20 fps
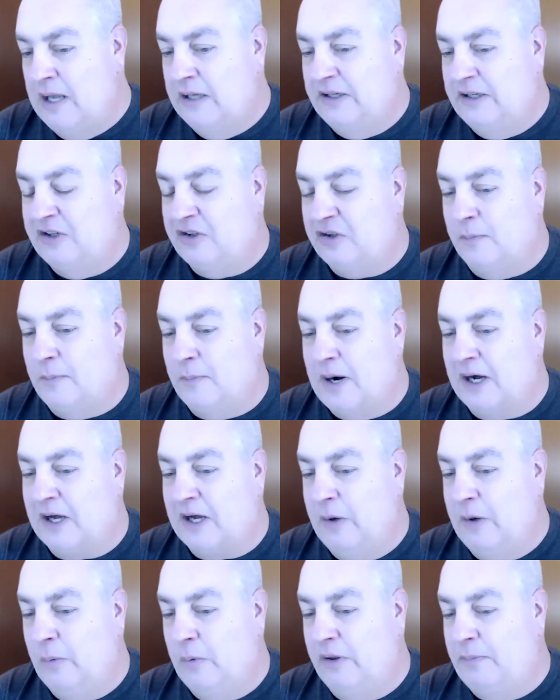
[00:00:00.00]
Digital
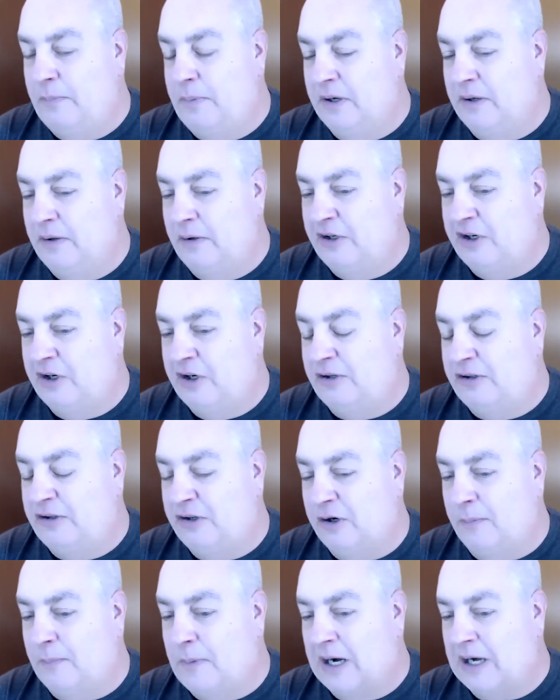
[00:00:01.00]
Marketing with Bill
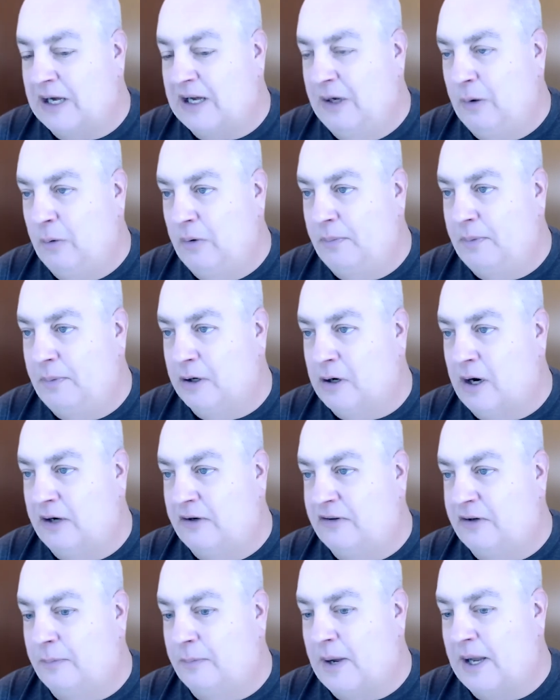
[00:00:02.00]
Hartzer